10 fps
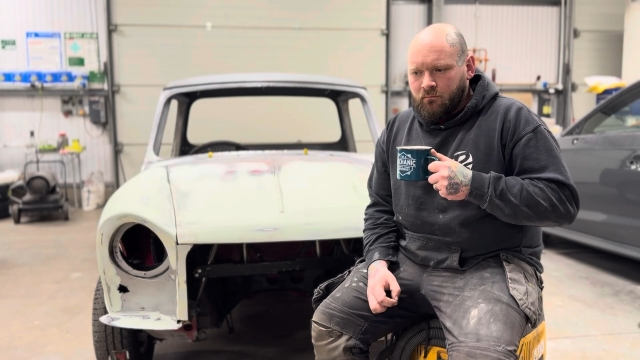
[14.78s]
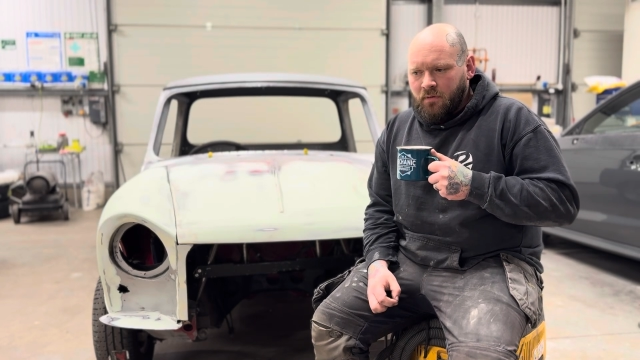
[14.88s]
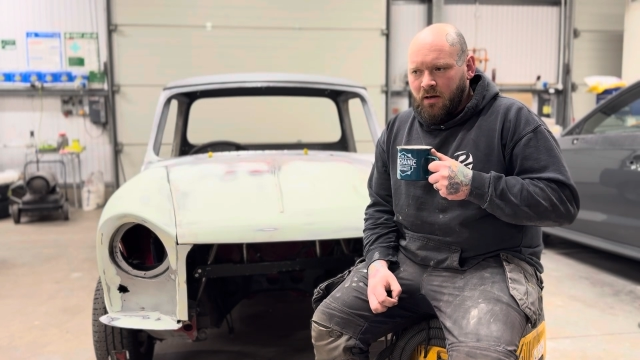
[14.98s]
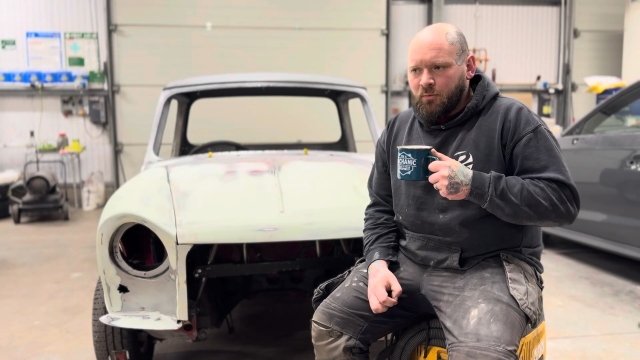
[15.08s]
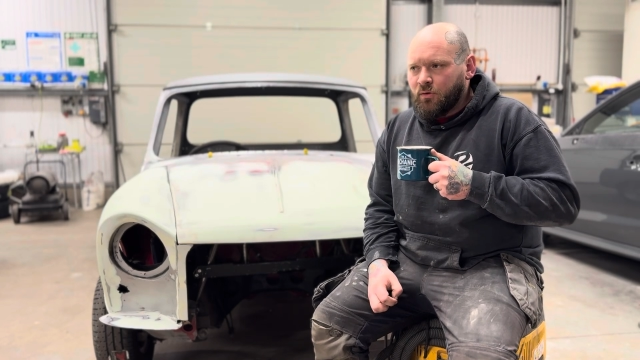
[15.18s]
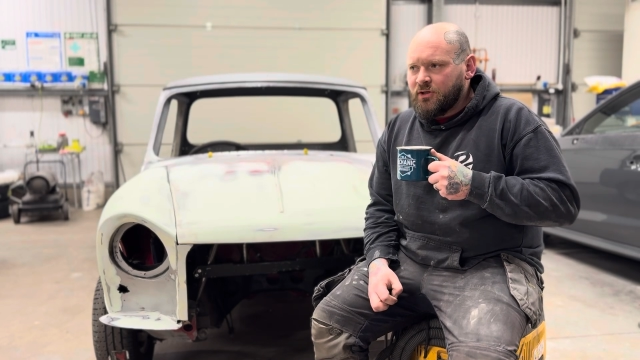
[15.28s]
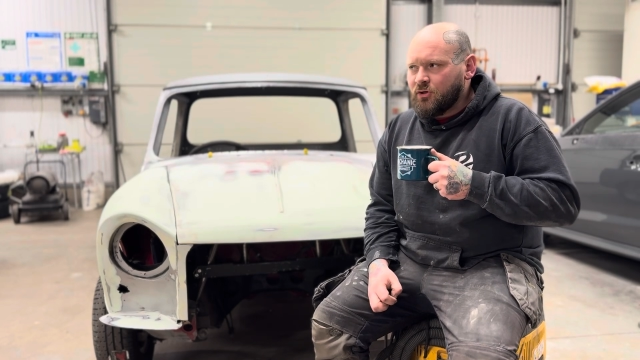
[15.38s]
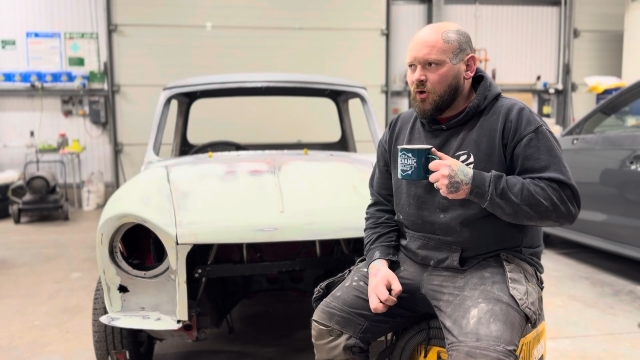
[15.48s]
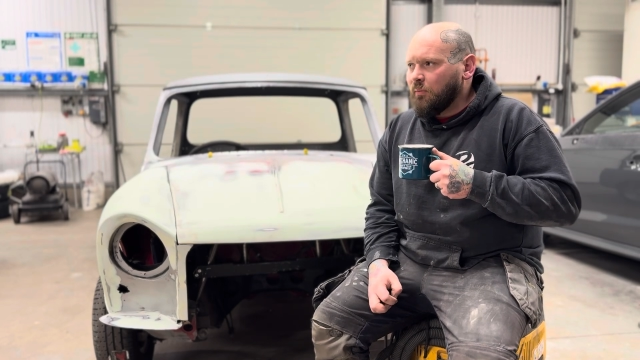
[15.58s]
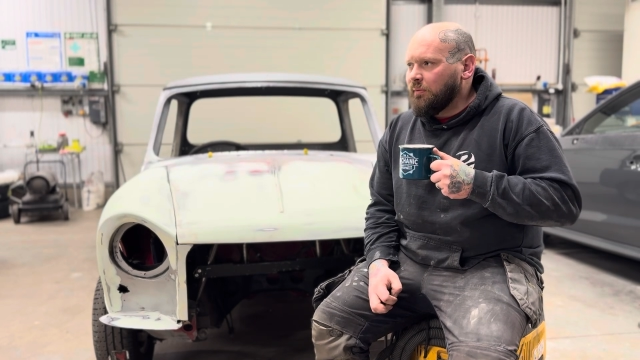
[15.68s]
a body
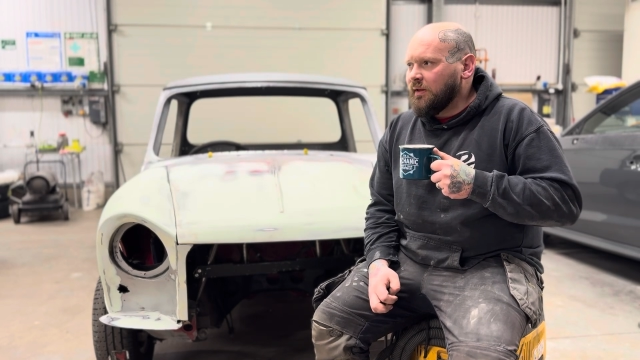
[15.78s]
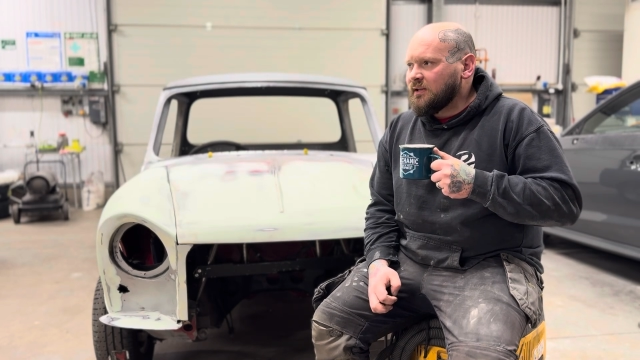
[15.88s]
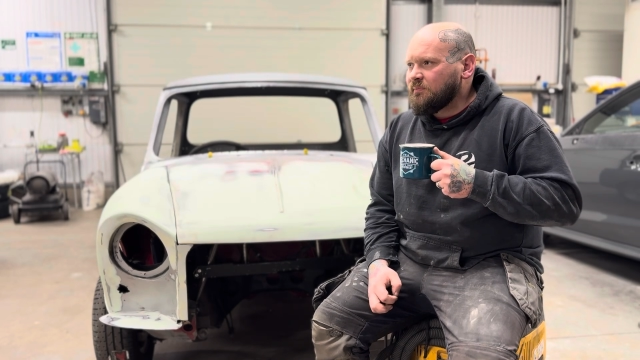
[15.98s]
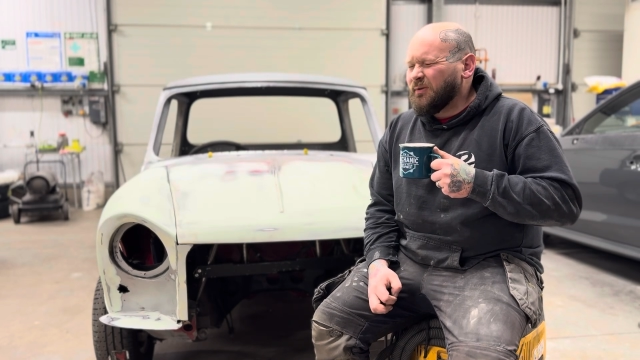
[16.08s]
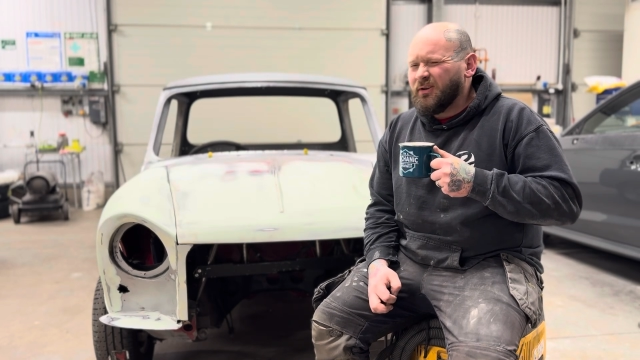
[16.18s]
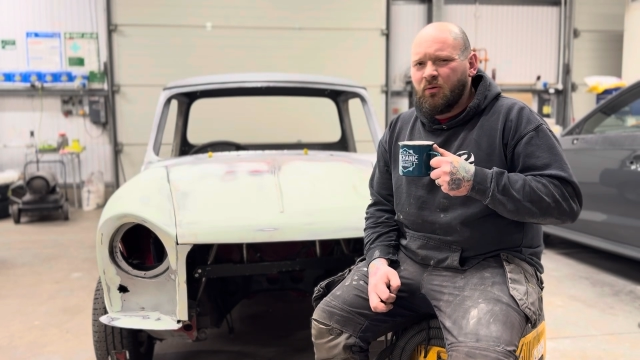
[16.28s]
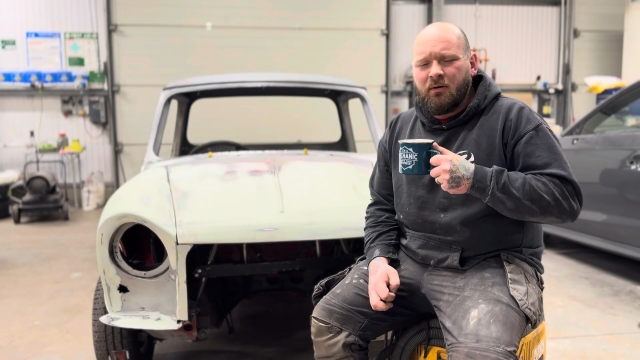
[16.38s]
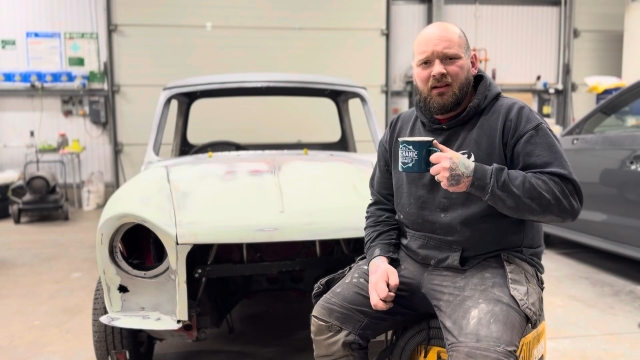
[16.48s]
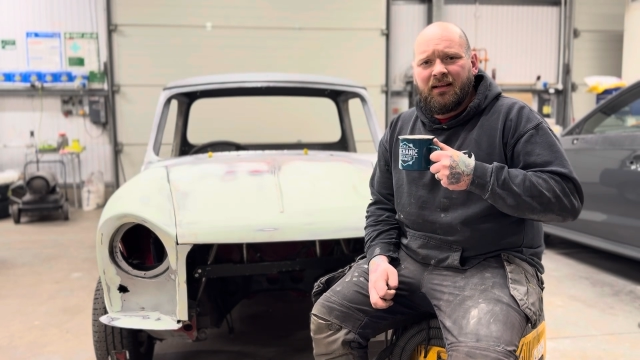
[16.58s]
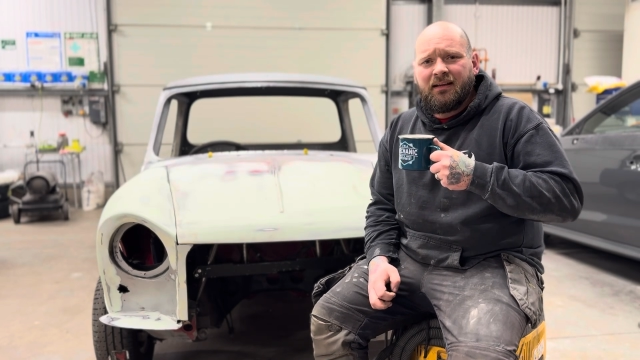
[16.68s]
shop that's
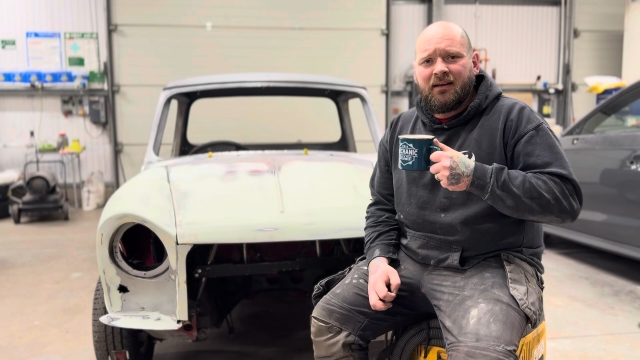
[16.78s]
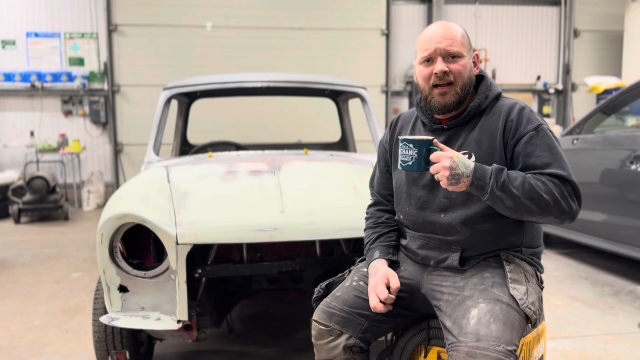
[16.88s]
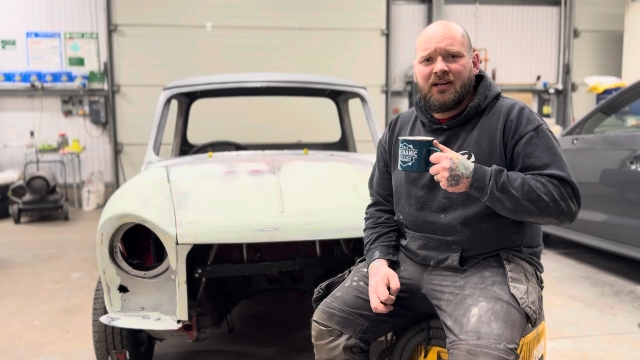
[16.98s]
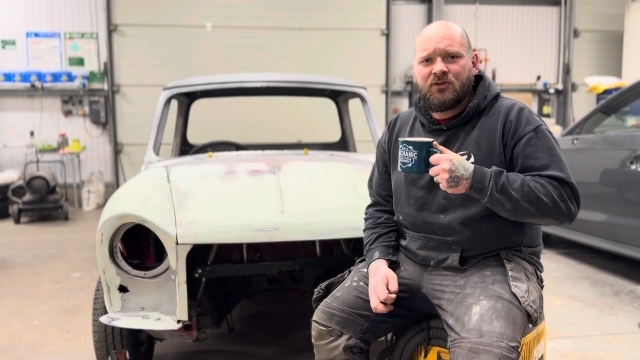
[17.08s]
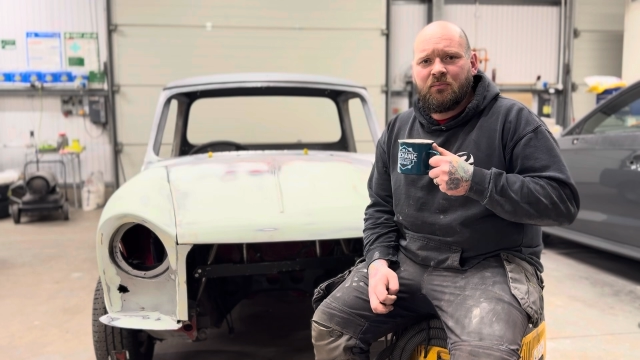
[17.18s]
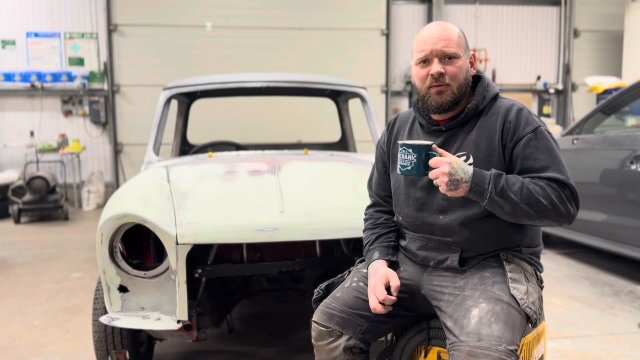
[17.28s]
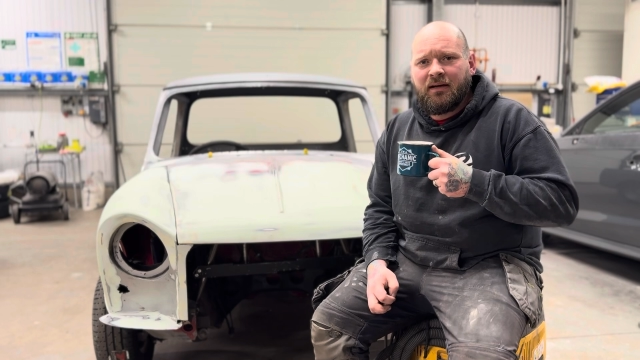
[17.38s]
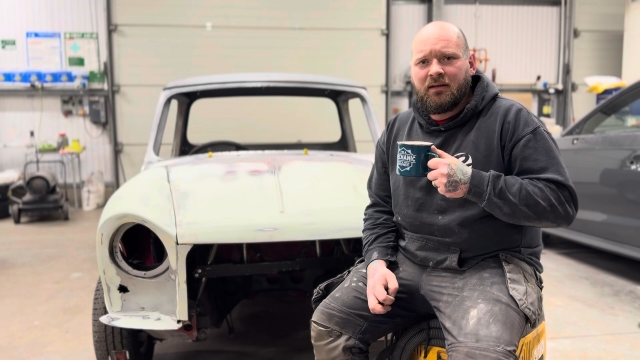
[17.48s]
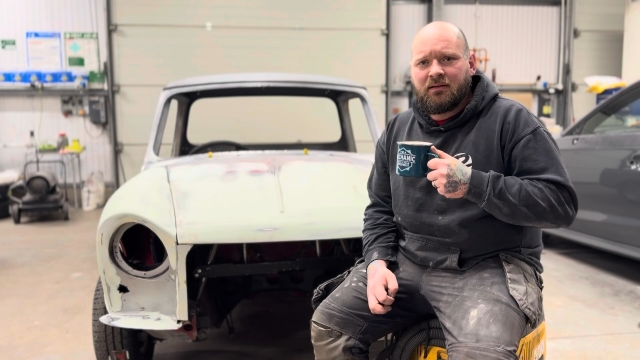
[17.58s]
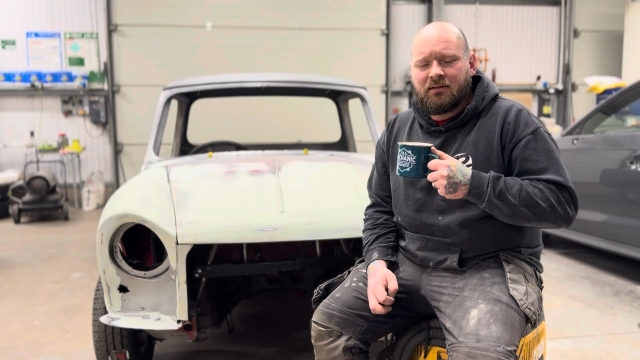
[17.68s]
predominantly crash repair,